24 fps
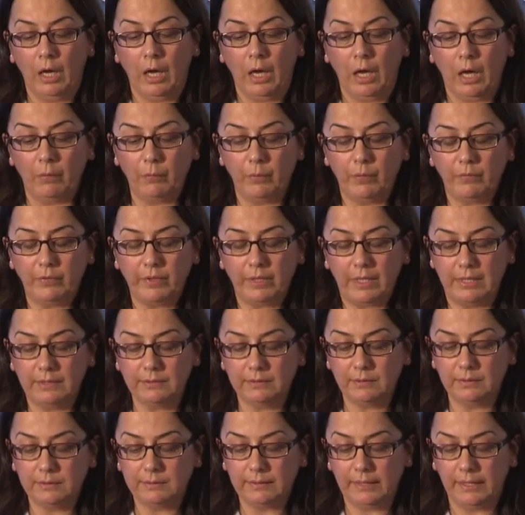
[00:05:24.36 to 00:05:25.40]
However, as
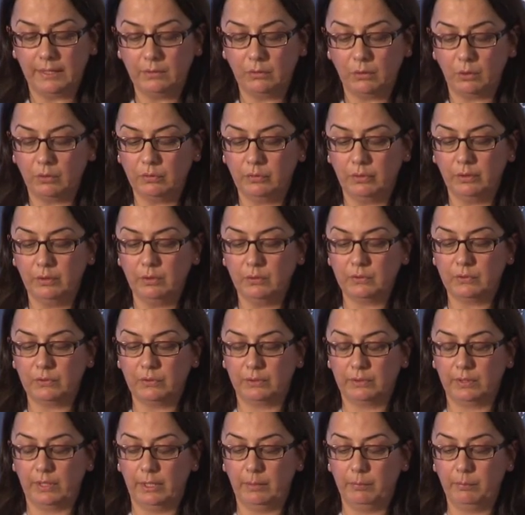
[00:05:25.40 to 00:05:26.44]
the state continues to
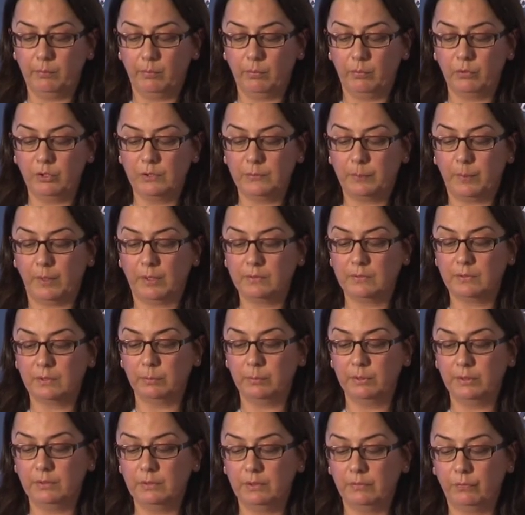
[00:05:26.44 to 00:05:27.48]
claim
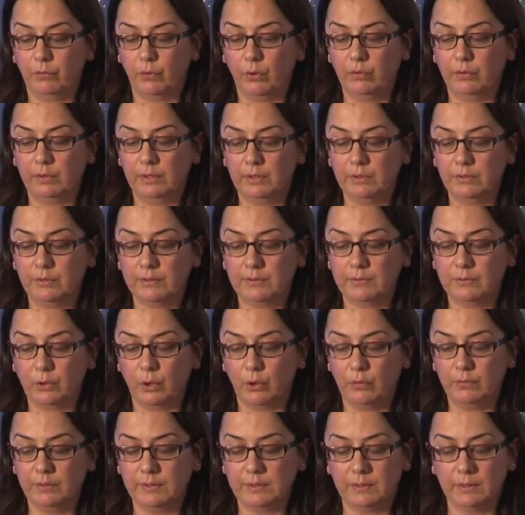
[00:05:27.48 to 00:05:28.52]
responsibility for religious
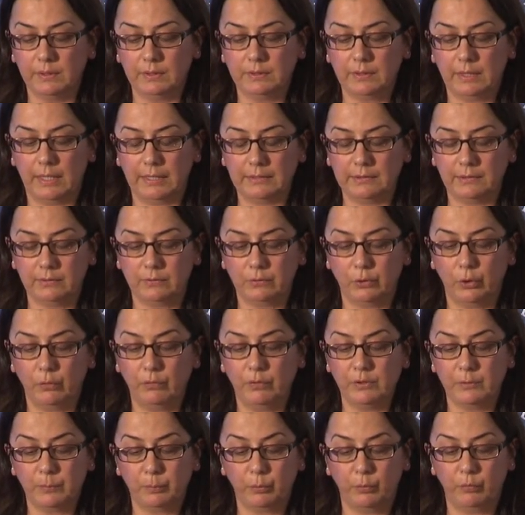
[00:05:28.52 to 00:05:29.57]
services as a
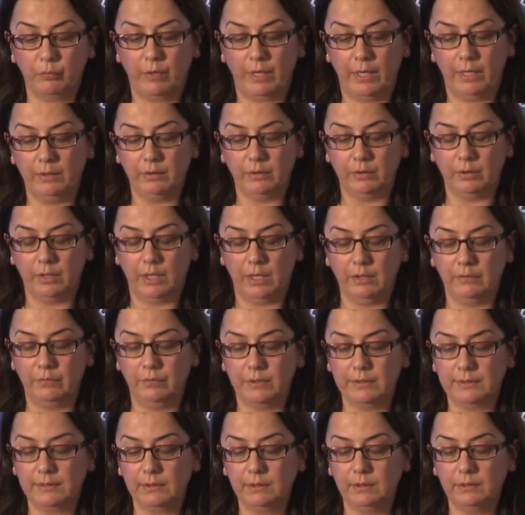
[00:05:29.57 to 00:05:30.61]
service provider and
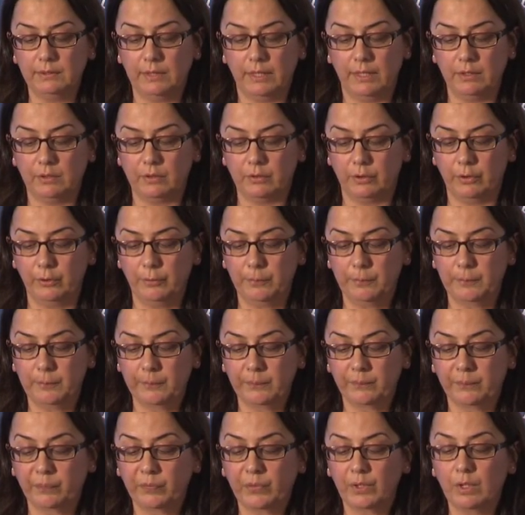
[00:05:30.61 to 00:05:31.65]
facilitator,
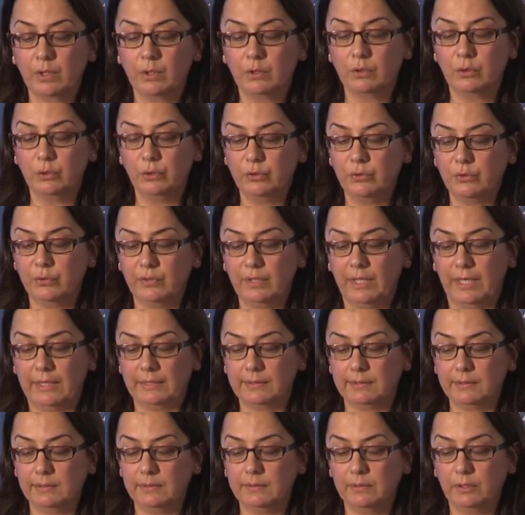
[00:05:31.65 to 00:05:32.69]
due to the
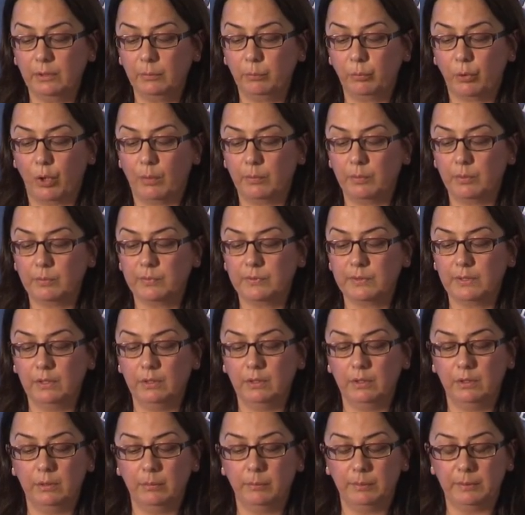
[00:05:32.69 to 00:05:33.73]
existing problems in
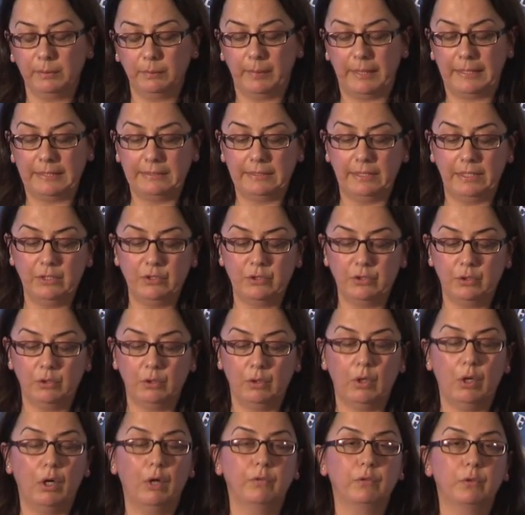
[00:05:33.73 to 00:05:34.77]
the implementation
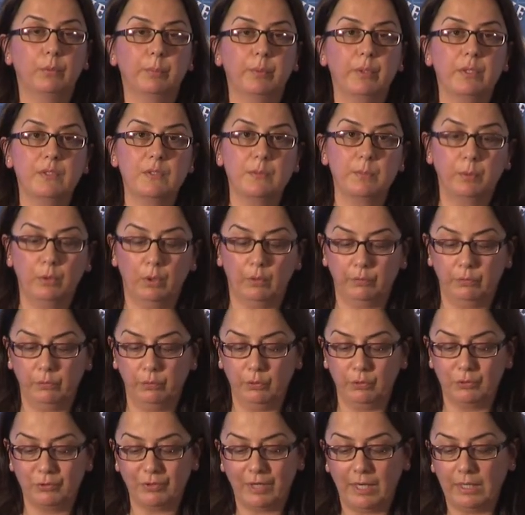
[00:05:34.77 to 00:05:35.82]
of the principle of
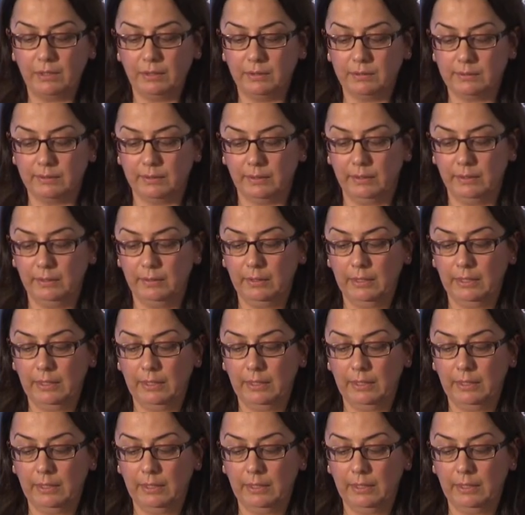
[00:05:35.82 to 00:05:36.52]
neutrality,